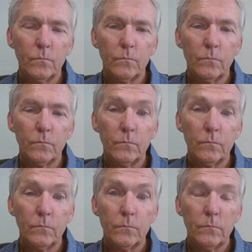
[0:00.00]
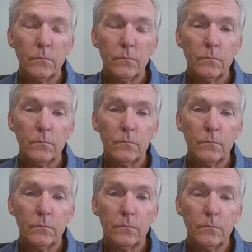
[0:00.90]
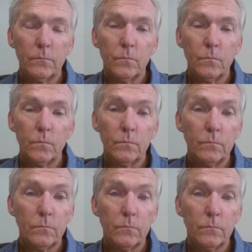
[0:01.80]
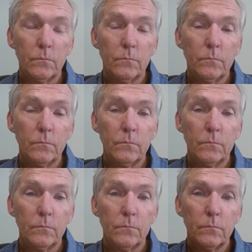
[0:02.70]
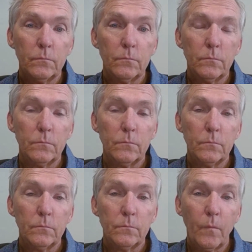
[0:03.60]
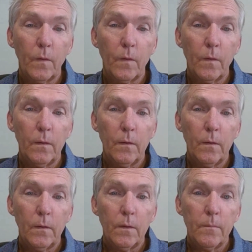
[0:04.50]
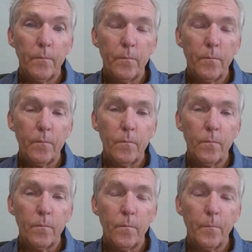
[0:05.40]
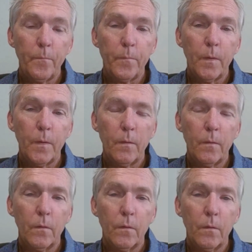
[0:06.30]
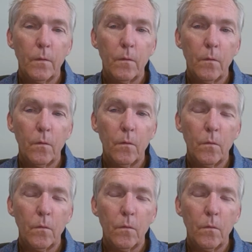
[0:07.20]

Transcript: (silent)